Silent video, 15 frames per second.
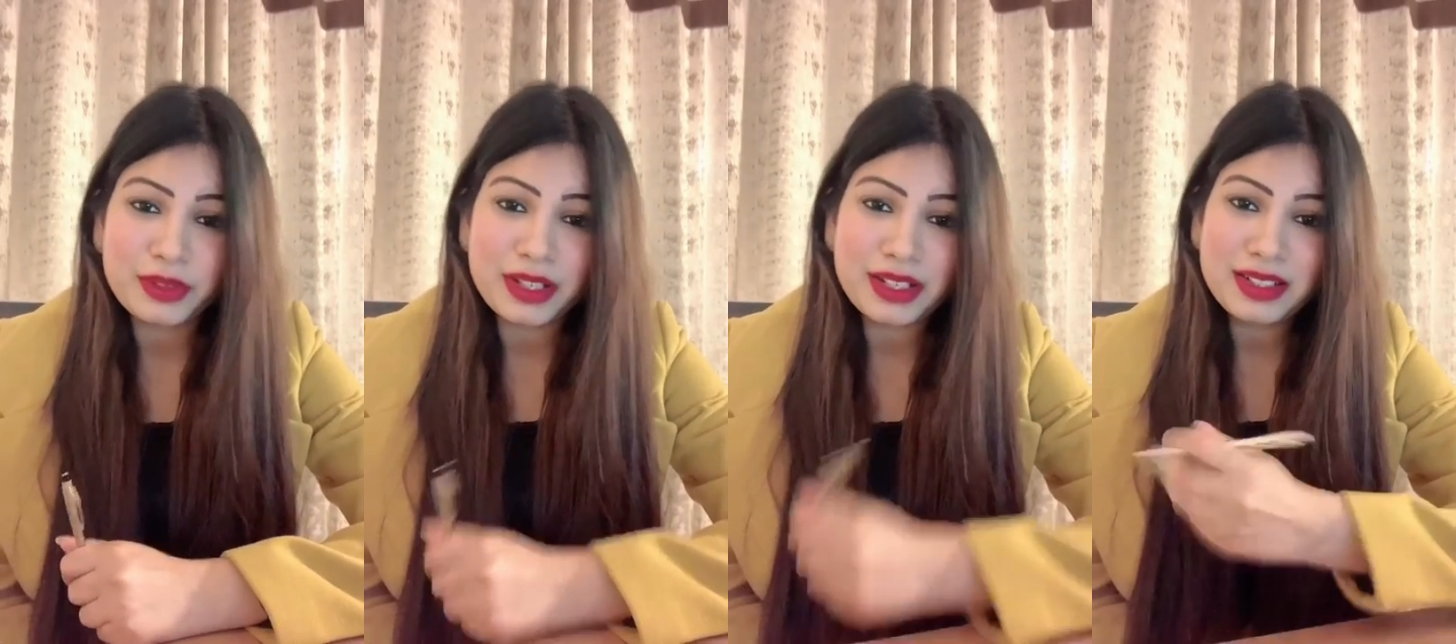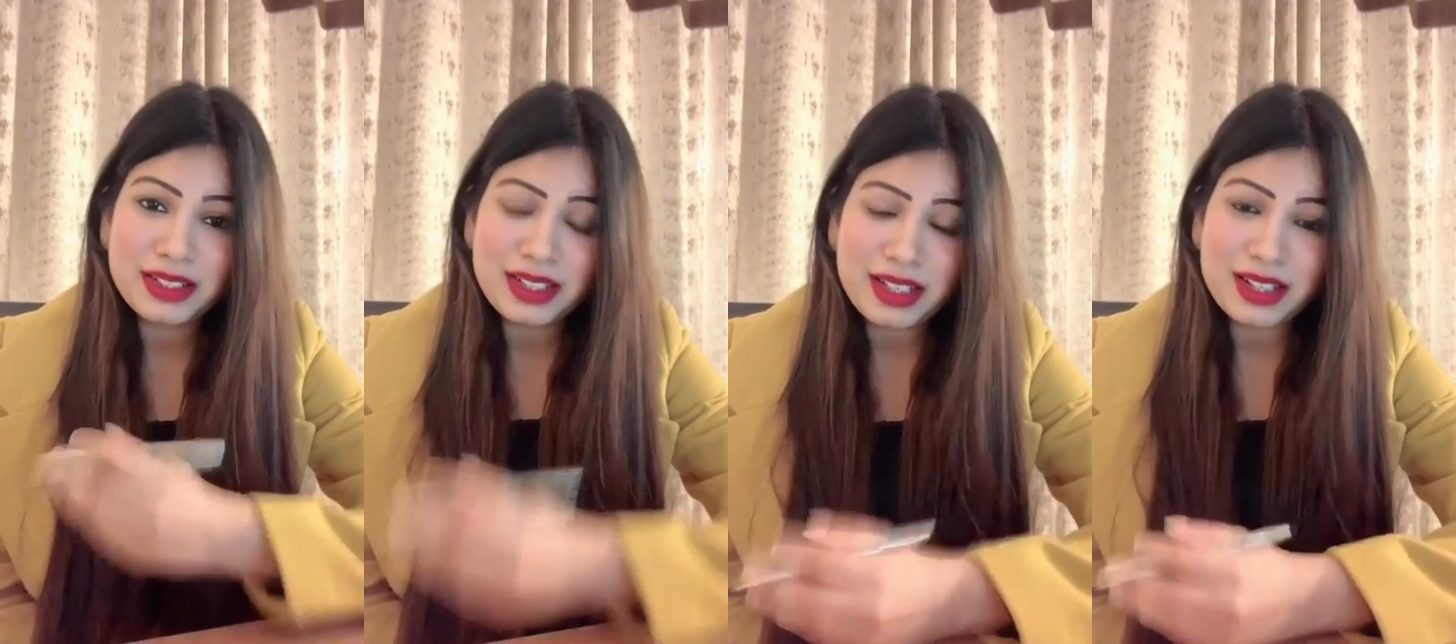
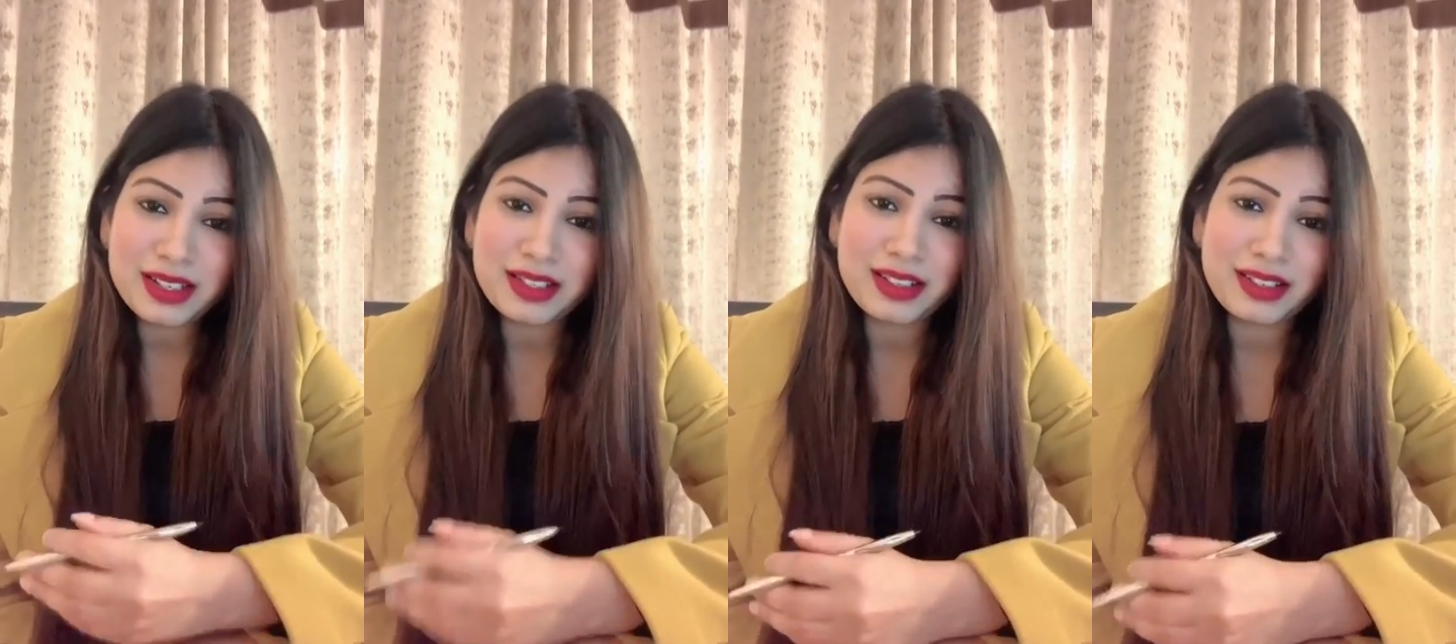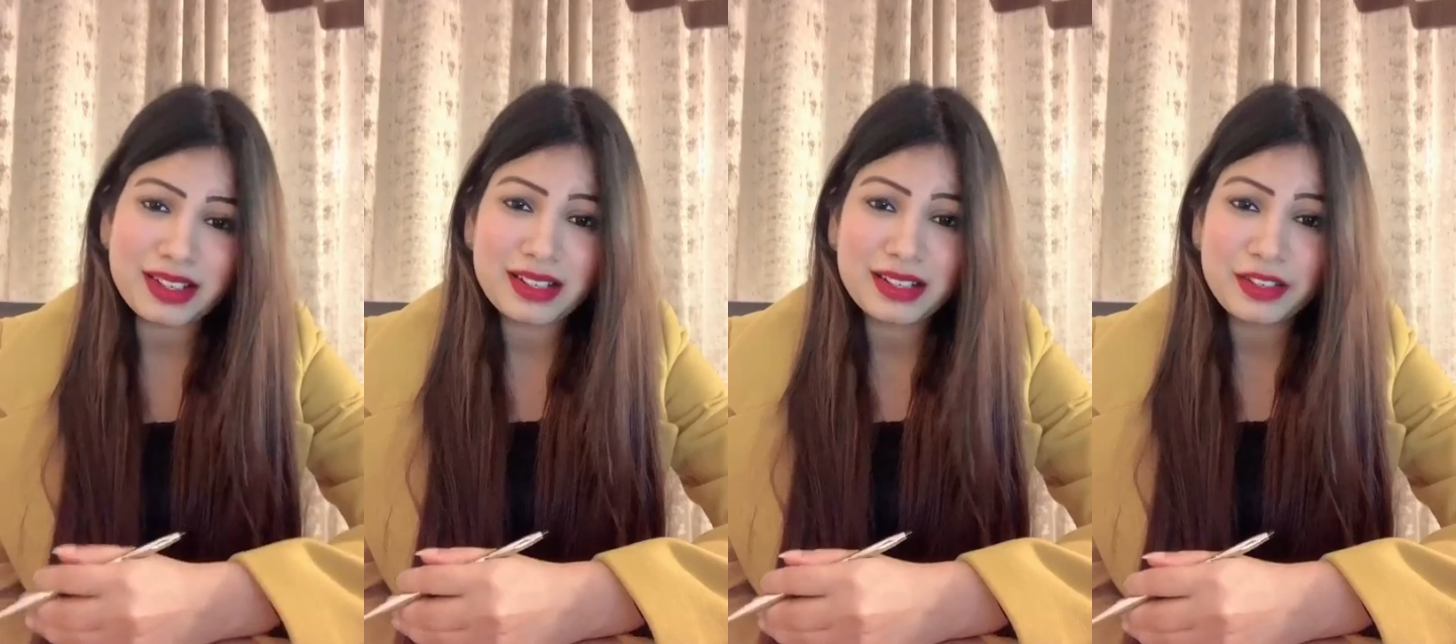and take
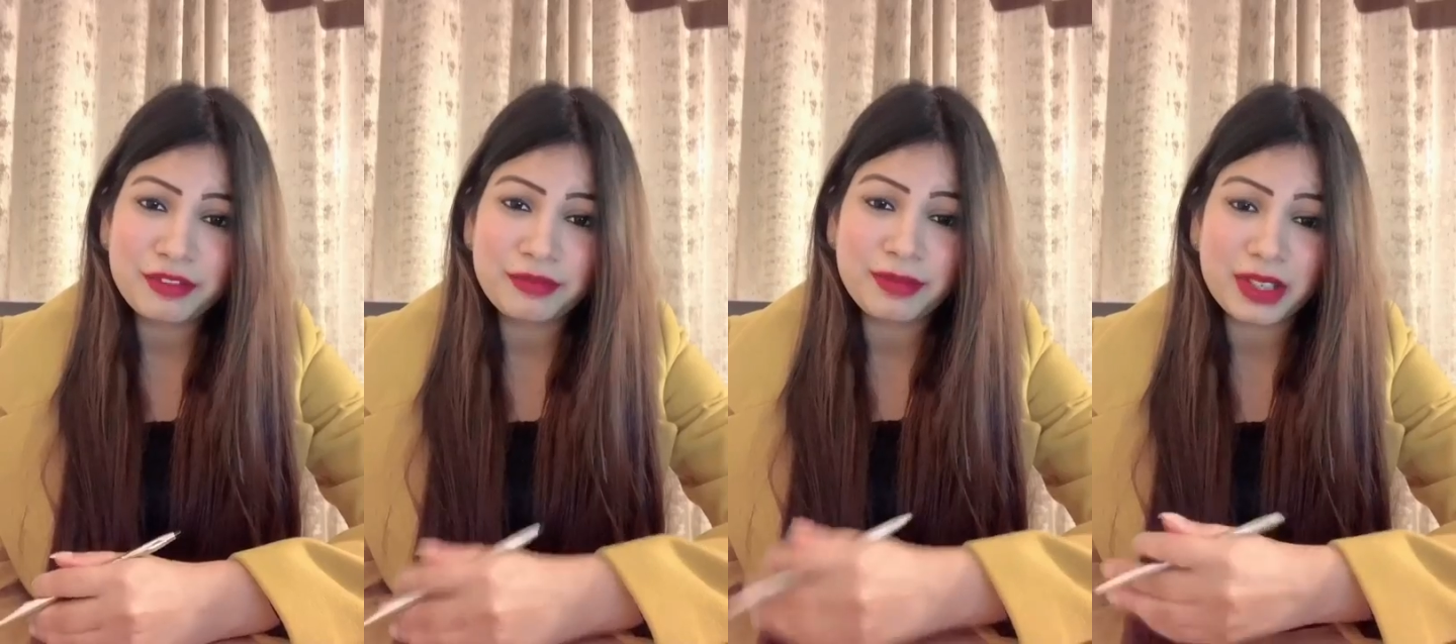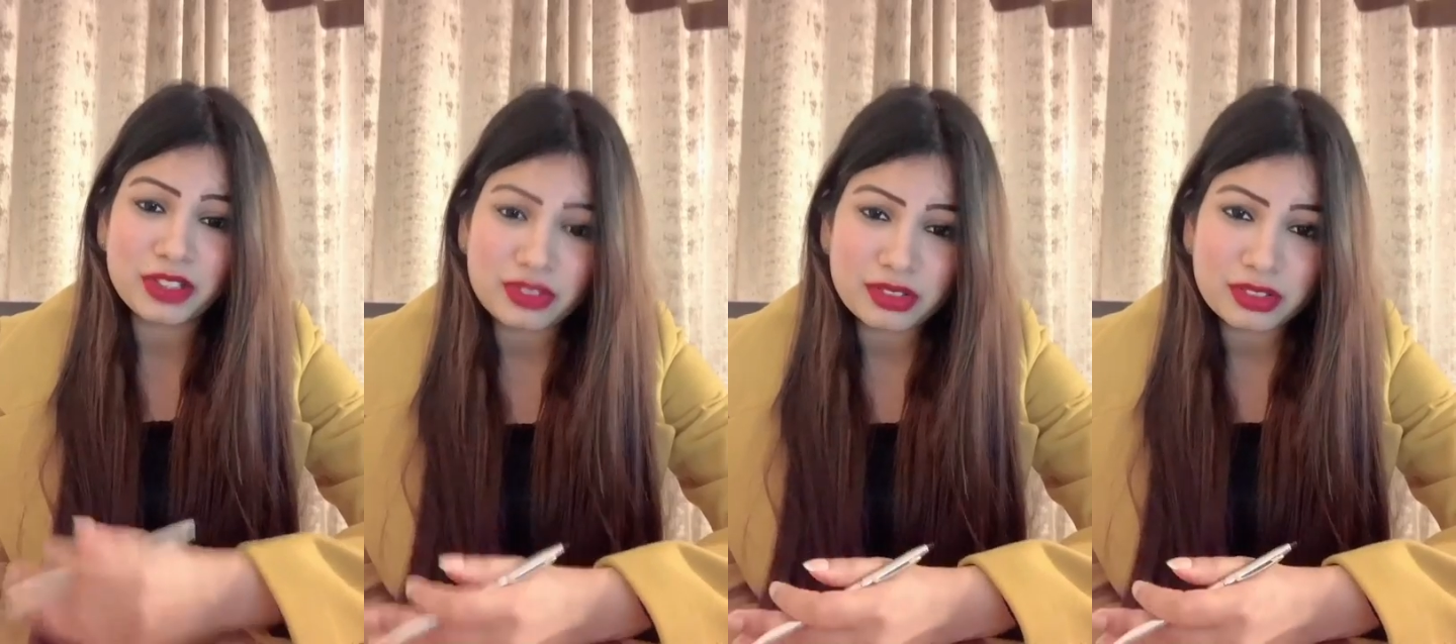corrective
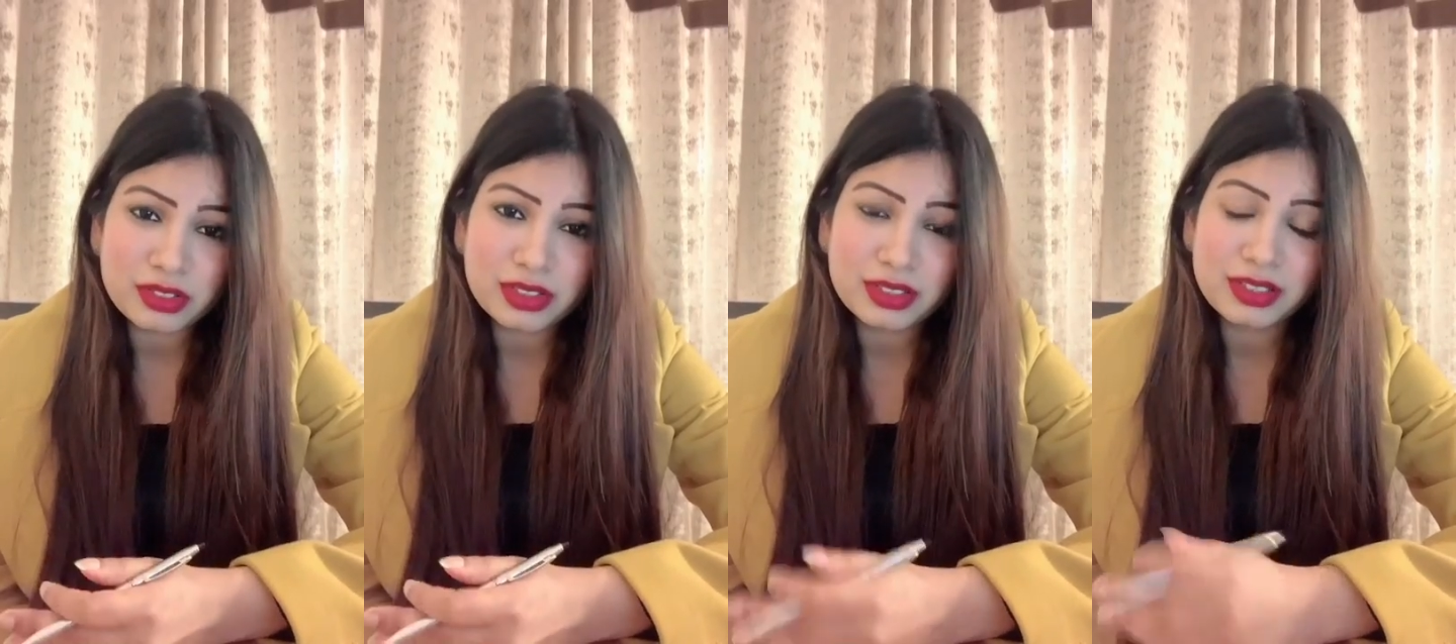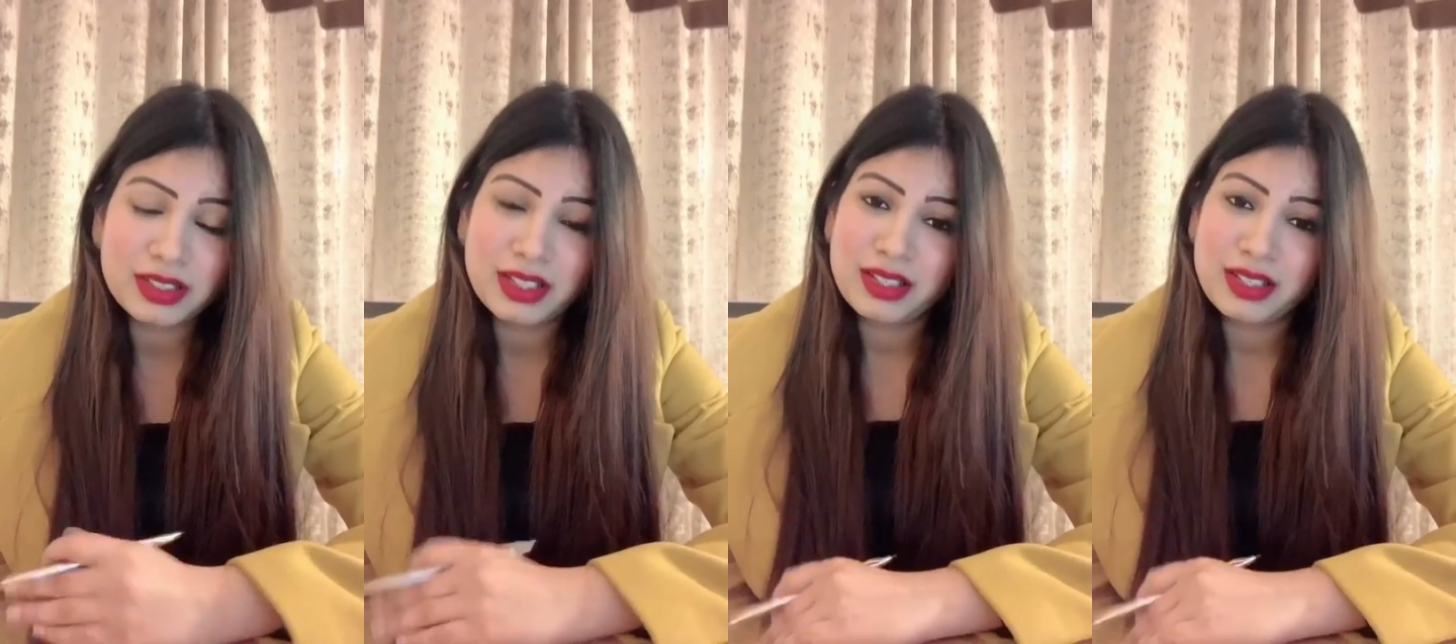measures.